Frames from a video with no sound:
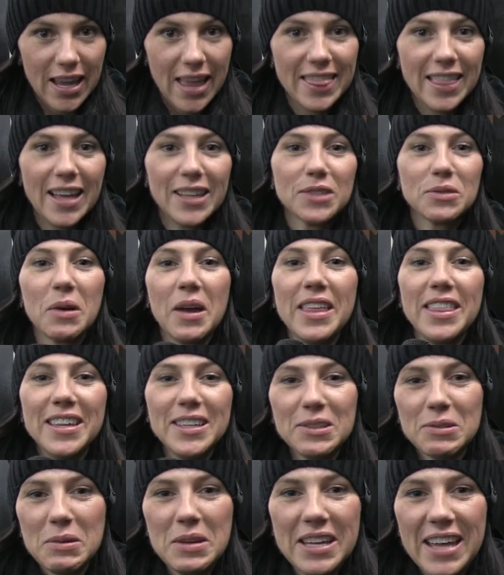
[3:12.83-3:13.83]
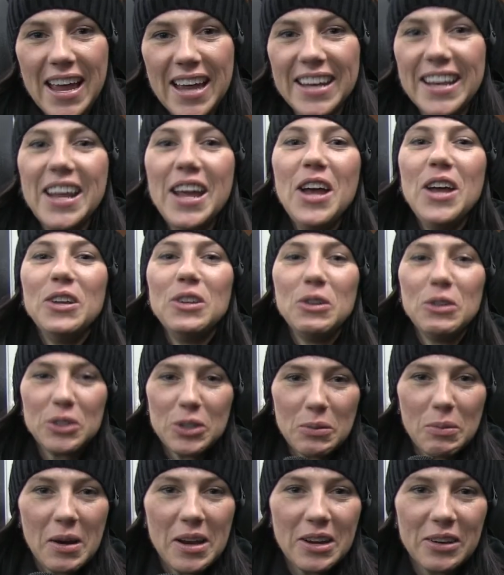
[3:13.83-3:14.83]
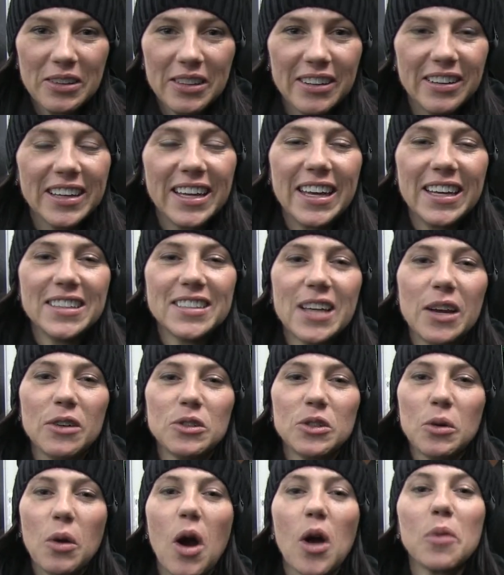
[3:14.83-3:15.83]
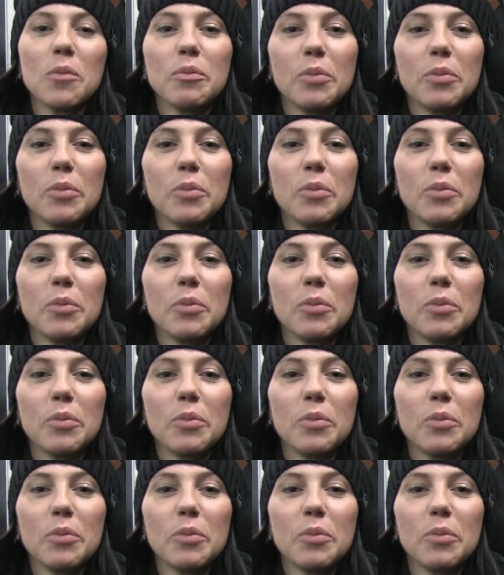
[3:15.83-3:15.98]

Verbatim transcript: And that's why this weekend, you should bring your little kids out to our